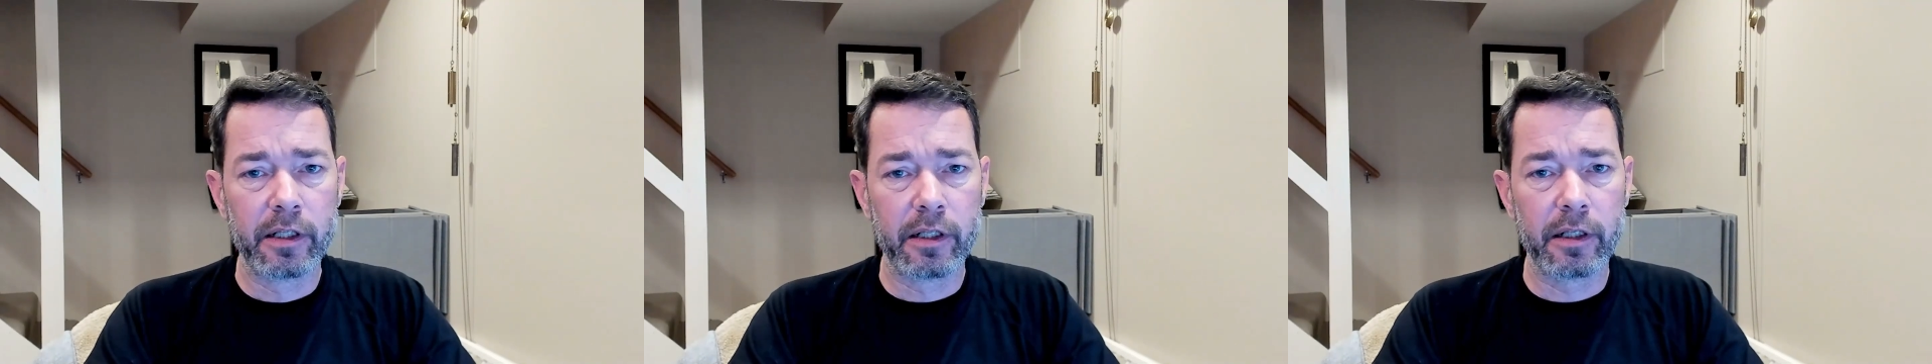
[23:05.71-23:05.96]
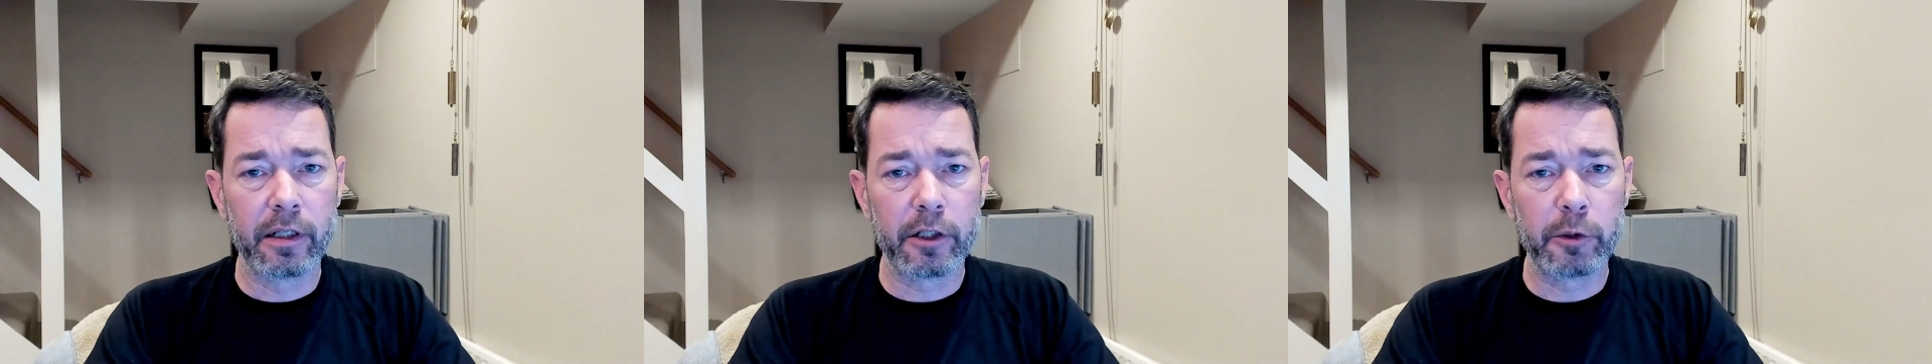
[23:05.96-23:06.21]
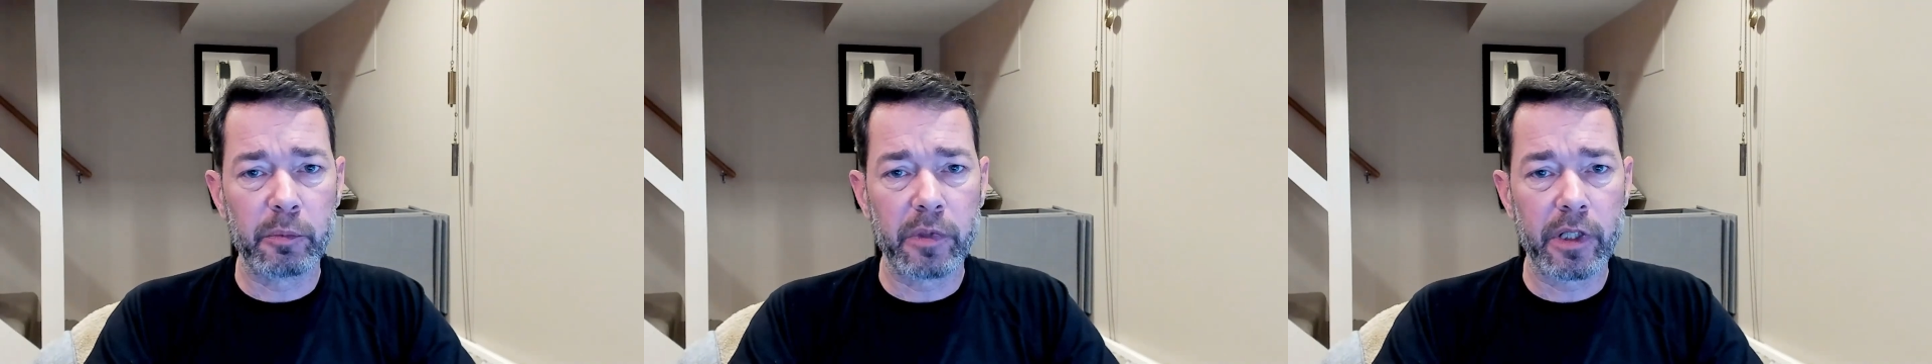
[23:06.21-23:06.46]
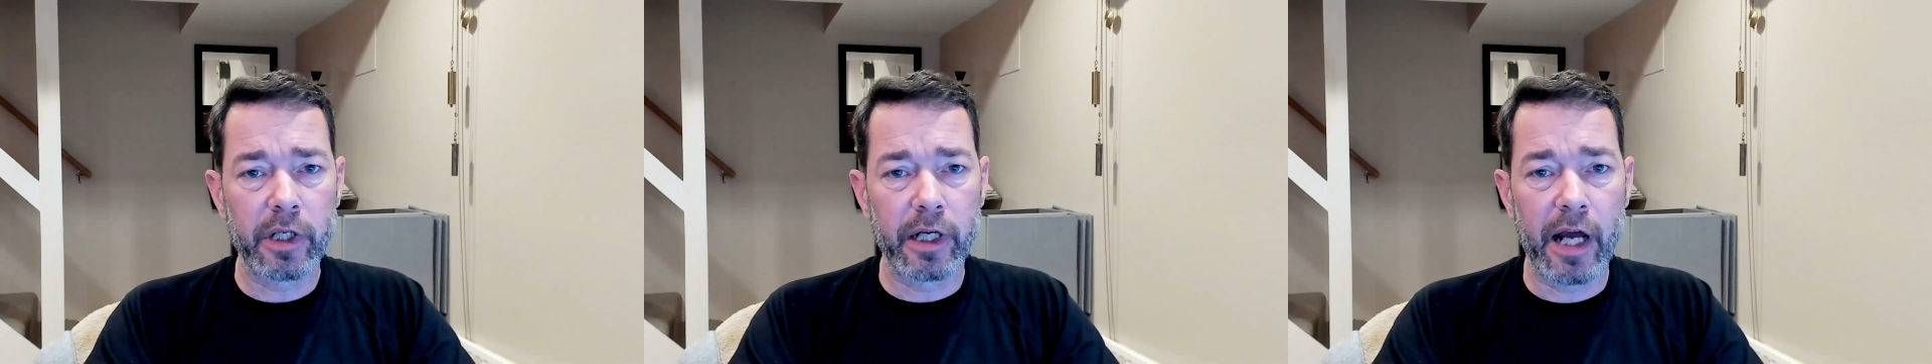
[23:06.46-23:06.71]
and
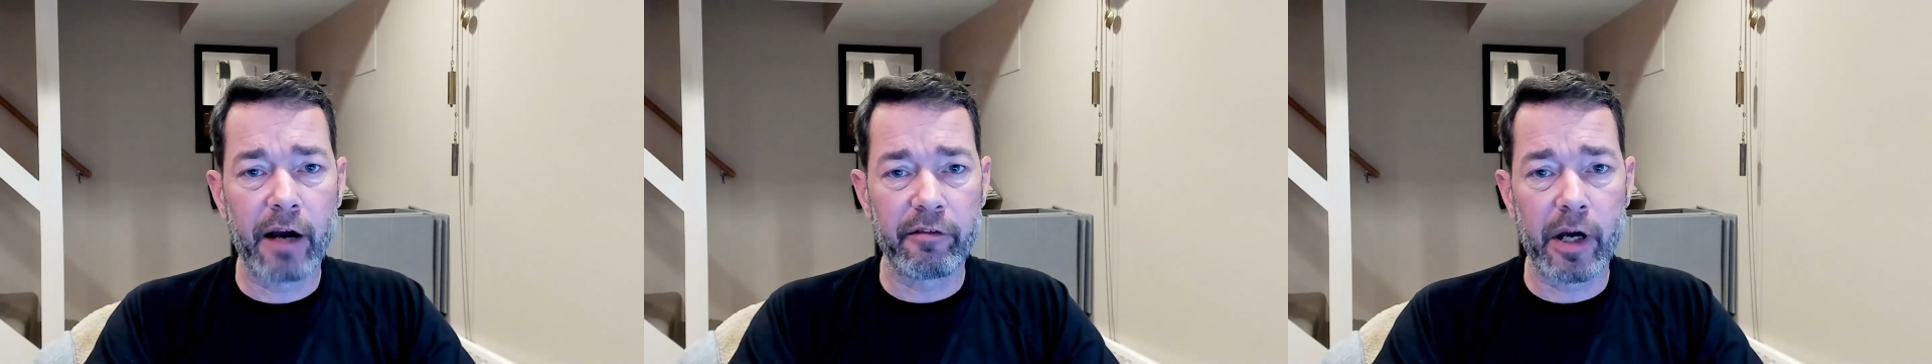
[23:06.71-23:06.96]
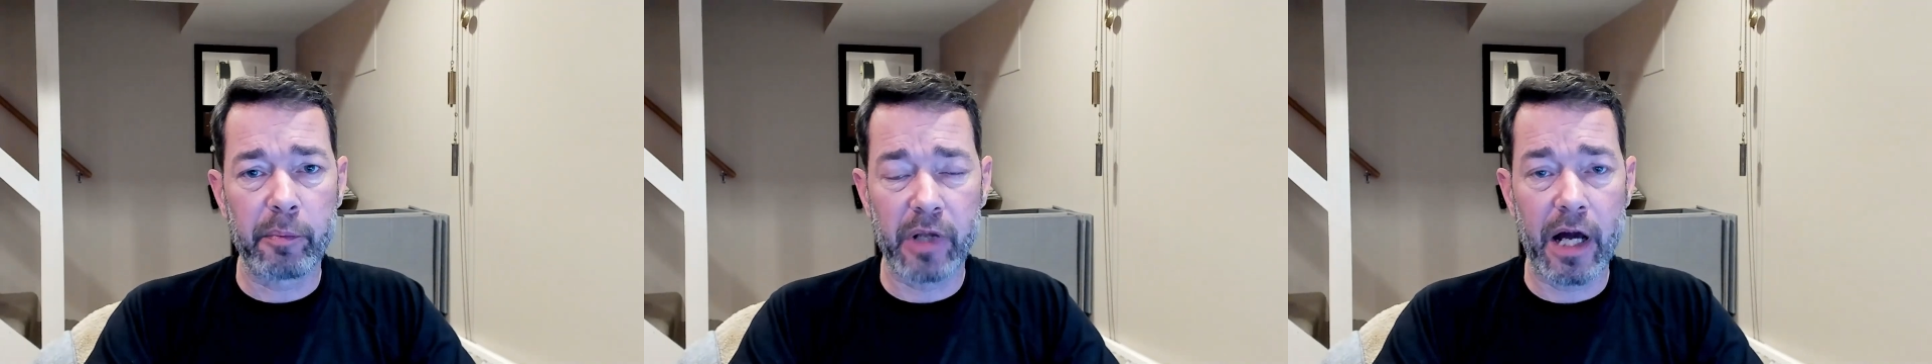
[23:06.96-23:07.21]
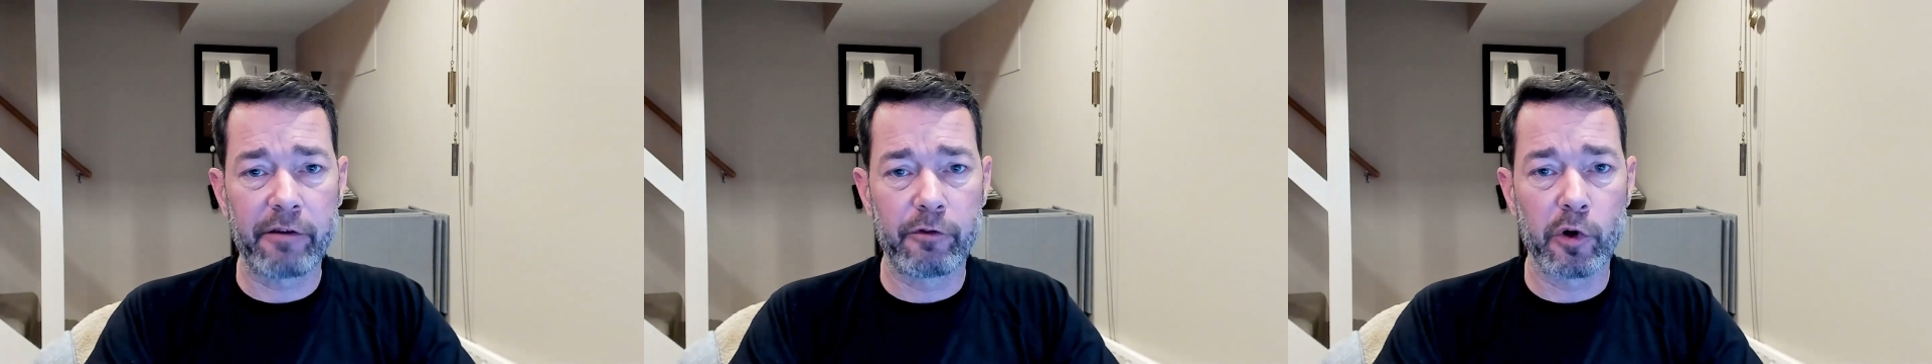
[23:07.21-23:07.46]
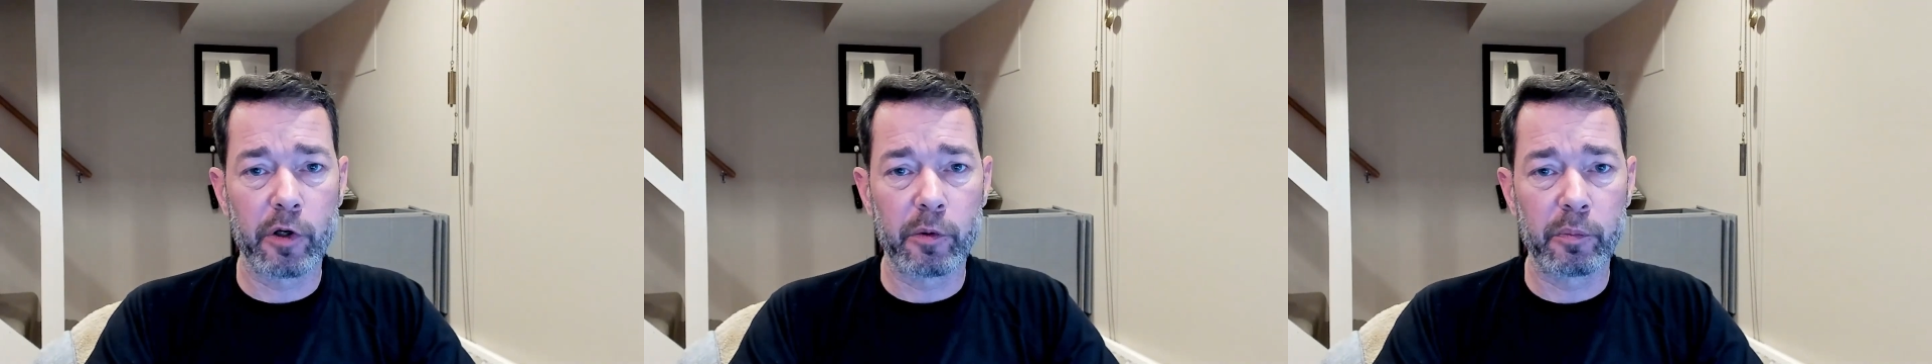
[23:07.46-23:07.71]
have that
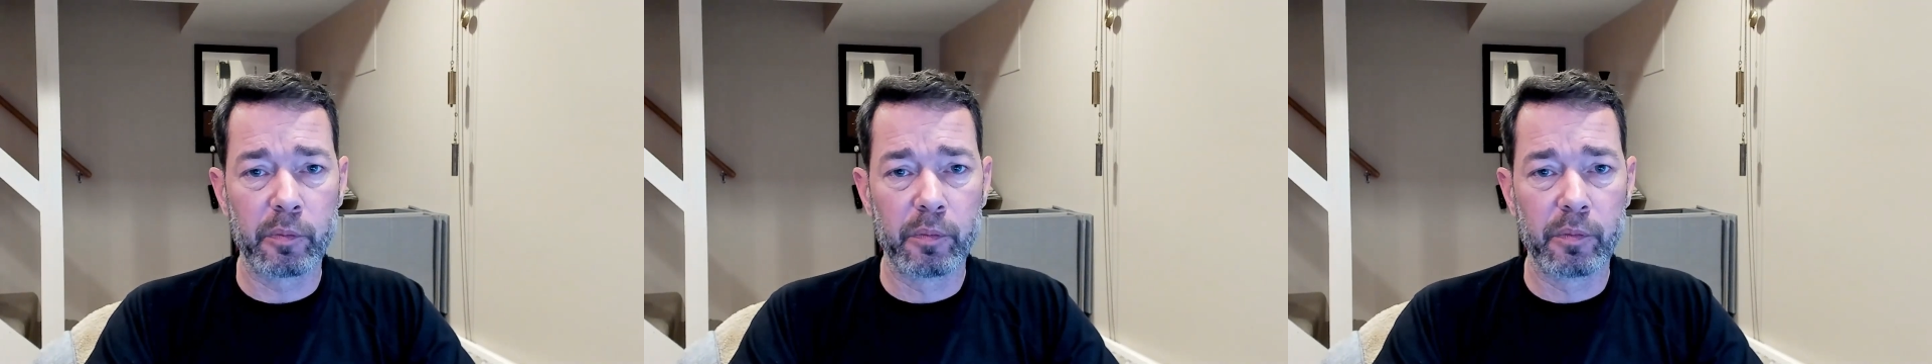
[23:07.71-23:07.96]
platform